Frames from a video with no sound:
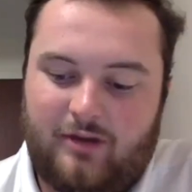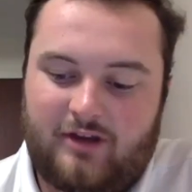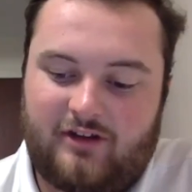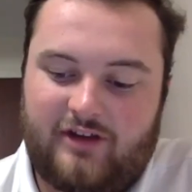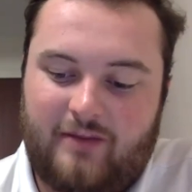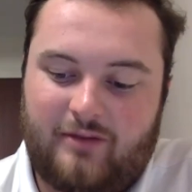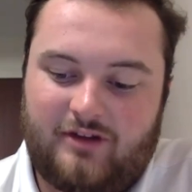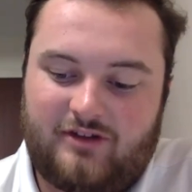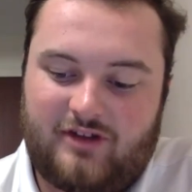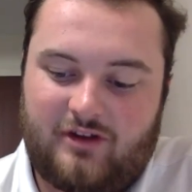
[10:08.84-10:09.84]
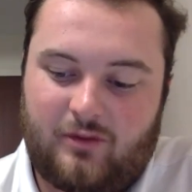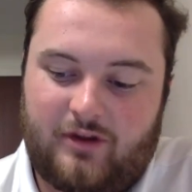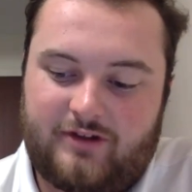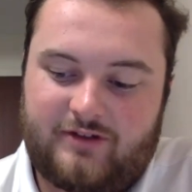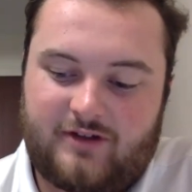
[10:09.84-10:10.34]
he picked a date, but he said they're
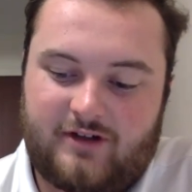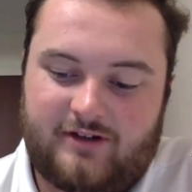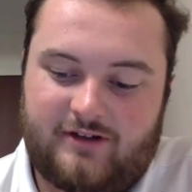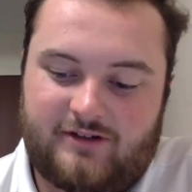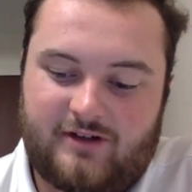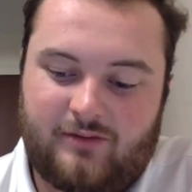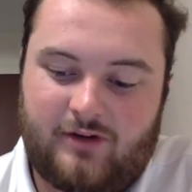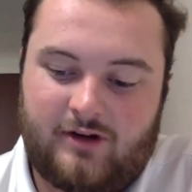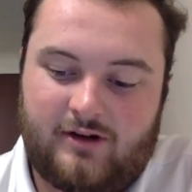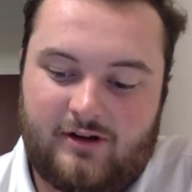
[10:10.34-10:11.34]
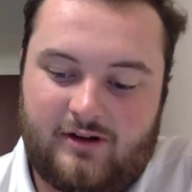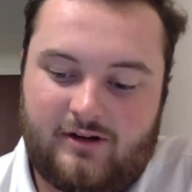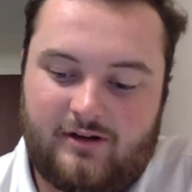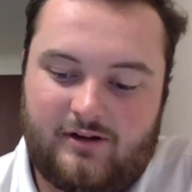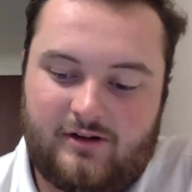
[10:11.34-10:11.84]
willing to start in December.
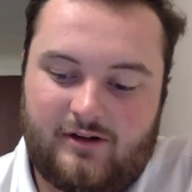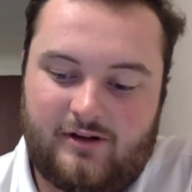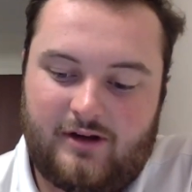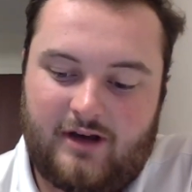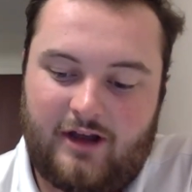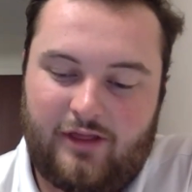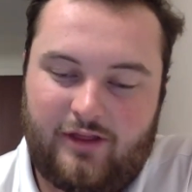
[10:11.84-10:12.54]
I